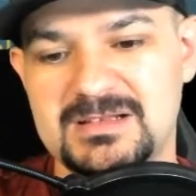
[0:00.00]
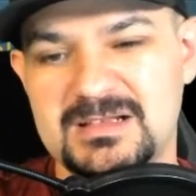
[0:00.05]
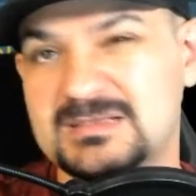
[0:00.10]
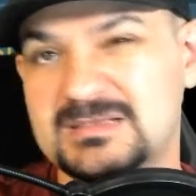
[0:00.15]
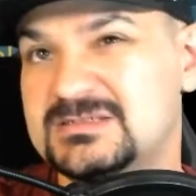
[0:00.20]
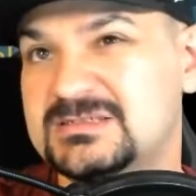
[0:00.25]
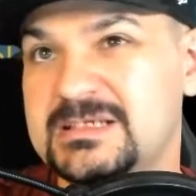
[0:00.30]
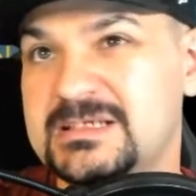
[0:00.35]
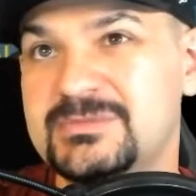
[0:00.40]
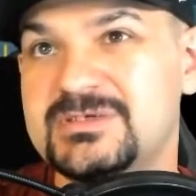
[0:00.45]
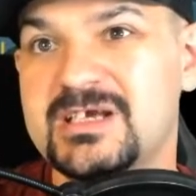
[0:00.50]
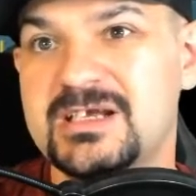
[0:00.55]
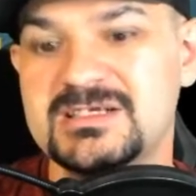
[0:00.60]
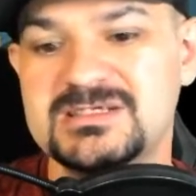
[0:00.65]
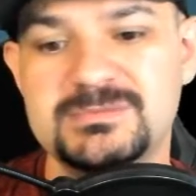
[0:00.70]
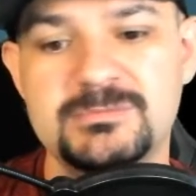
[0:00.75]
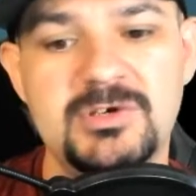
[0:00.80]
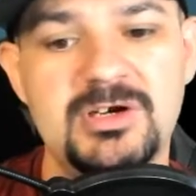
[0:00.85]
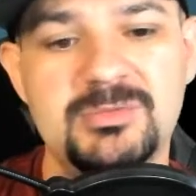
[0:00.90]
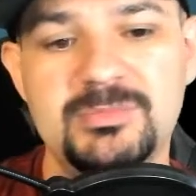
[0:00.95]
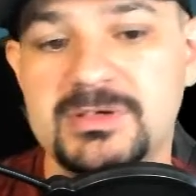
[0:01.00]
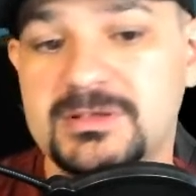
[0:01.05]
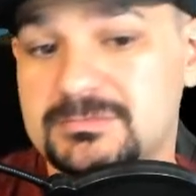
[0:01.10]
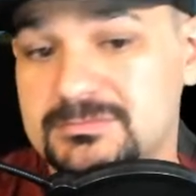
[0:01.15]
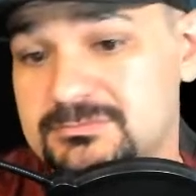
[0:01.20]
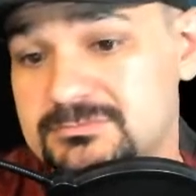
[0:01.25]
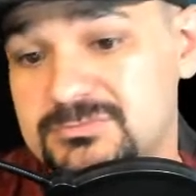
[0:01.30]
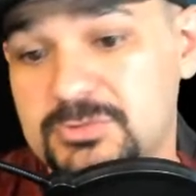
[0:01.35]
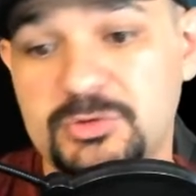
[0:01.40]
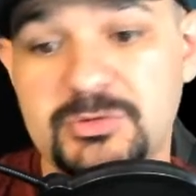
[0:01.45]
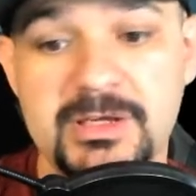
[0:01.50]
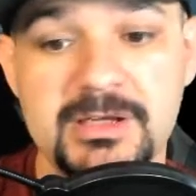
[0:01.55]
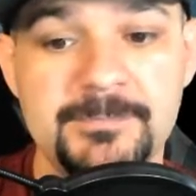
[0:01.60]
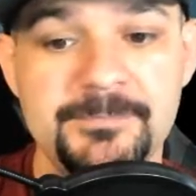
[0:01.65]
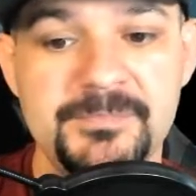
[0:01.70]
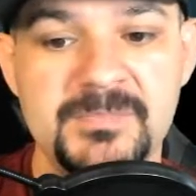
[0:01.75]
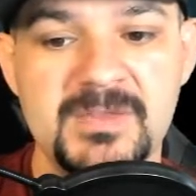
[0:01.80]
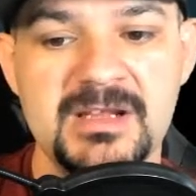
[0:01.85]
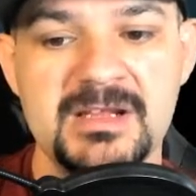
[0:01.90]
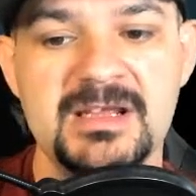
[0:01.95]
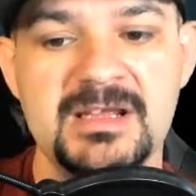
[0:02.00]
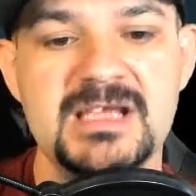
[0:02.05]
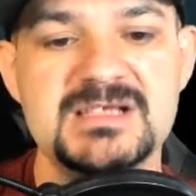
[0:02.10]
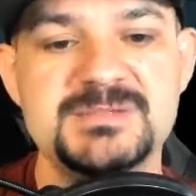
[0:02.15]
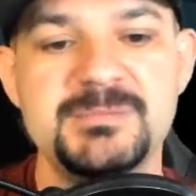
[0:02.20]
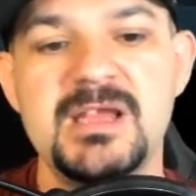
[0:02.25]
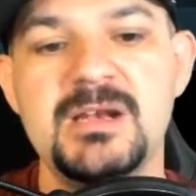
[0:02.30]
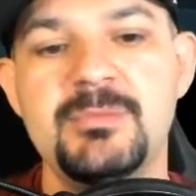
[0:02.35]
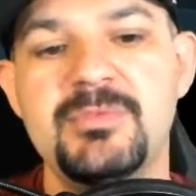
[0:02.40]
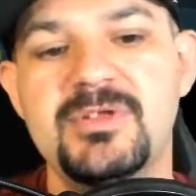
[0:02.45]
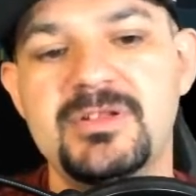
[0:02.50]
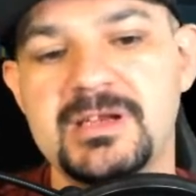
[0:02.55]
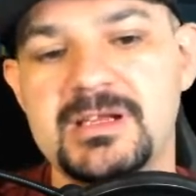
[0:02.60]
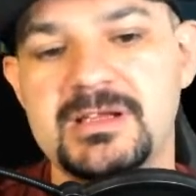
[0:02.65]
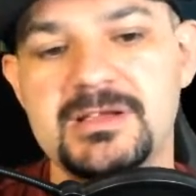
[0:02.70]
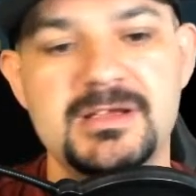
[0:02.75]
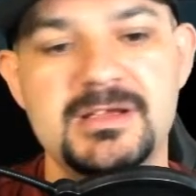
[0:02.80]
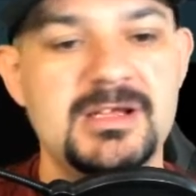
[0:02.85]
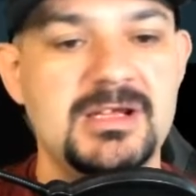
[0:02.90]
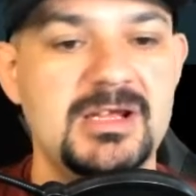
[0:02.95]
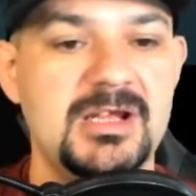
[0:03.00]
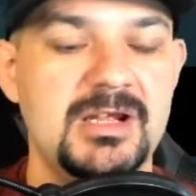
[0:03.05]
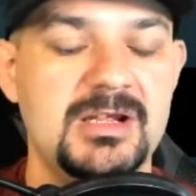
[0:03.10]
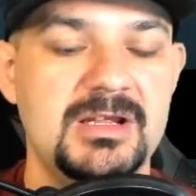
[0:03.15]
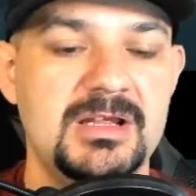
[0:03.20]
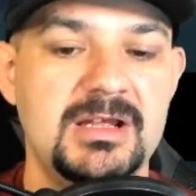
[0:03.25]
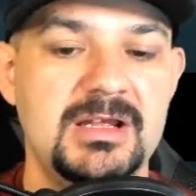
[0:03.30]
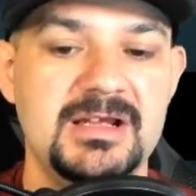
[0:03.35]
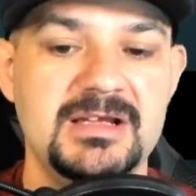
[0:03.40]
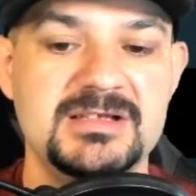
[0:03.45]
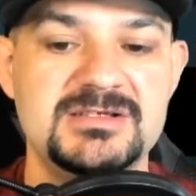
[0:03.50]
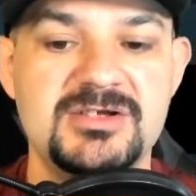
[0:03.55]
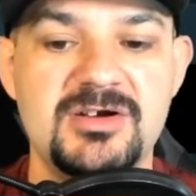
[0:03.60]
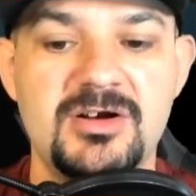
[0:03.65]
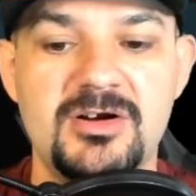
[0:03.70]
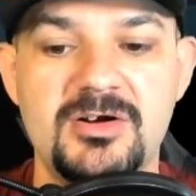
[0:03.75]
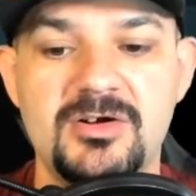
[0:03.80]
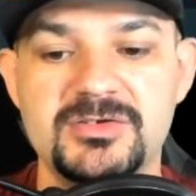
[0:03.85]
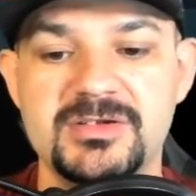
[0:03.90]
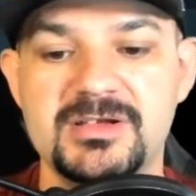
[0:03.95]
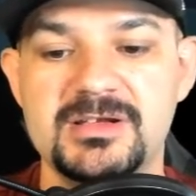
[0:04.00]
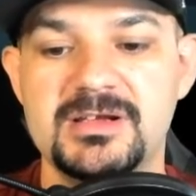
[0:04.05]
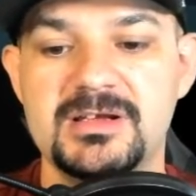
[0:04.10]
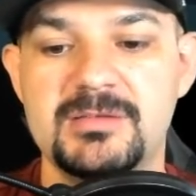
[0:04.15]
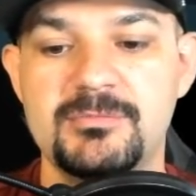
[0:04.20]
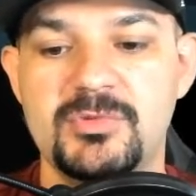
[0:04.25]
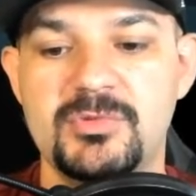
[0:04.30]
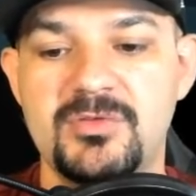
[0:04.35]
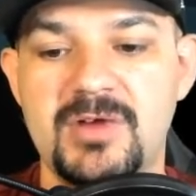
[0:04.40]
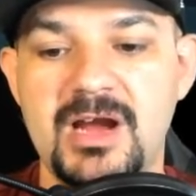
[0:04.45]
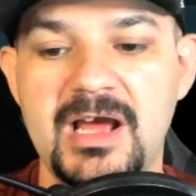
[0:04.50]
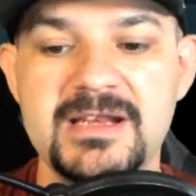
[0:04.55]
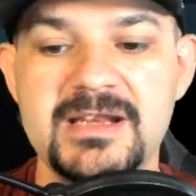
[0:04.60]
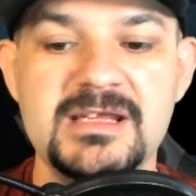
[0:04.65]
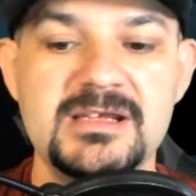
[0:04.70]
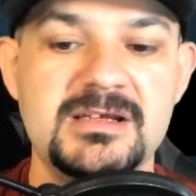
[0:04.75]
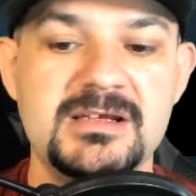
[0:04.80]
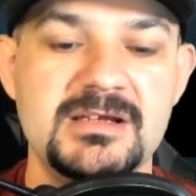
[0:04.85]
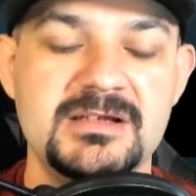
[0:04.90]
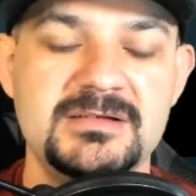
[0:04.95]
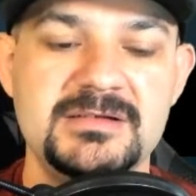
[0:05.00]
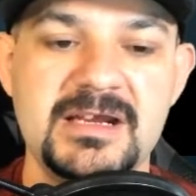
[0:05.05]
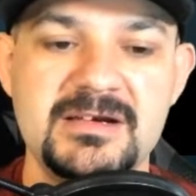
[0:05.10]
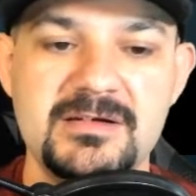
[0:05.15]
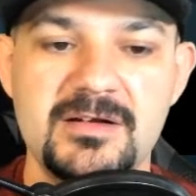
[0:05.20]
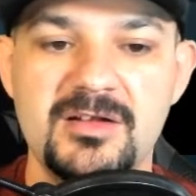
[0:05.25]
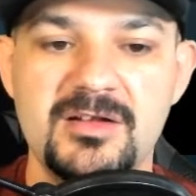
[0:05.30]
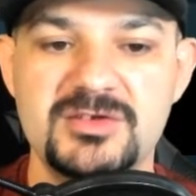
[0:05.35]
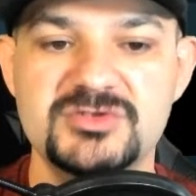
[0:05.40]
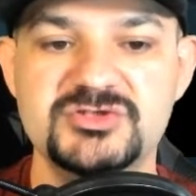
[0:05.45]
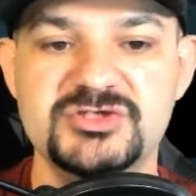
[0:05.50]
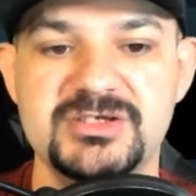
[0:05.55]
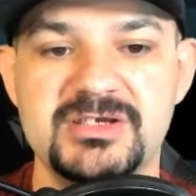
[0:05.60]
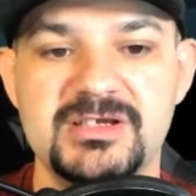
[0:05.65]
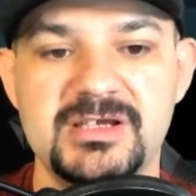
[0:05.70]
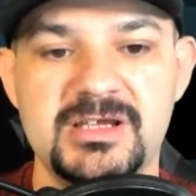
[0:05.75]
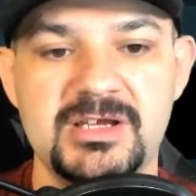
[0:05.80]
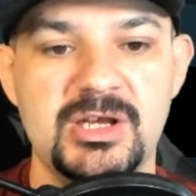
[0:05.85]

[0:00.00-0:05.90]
That seems kind of small, but okay. His main ability, it's called Mirani Technology.